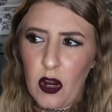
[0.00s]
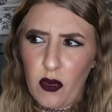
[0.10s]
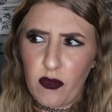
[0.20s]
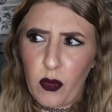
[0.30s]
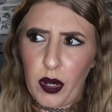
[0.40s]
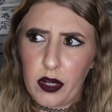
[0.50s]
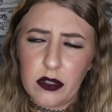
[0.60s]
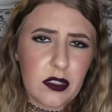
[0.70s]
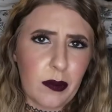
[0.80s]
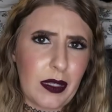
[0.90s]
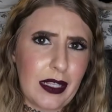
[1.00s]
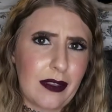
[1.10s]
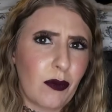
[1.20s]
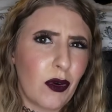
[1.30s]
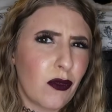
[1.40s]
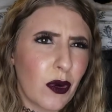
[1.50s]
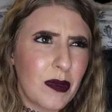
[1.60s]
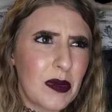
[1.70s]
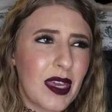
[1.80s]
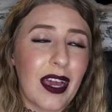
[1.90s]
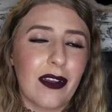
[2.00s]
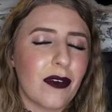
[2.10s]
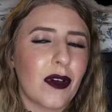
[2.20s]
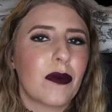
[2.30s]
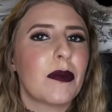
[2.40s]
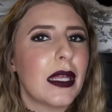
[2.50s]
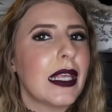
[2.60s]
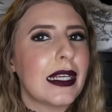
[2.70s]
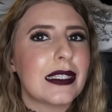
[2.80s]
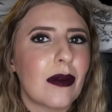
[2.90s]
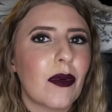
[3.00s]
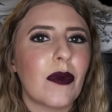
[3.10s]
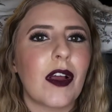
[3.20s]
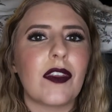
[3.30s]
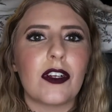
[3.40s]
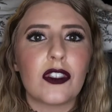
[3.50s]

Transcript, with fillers: or four, something like one oh four maybe, I don't know, but like somewhere around there.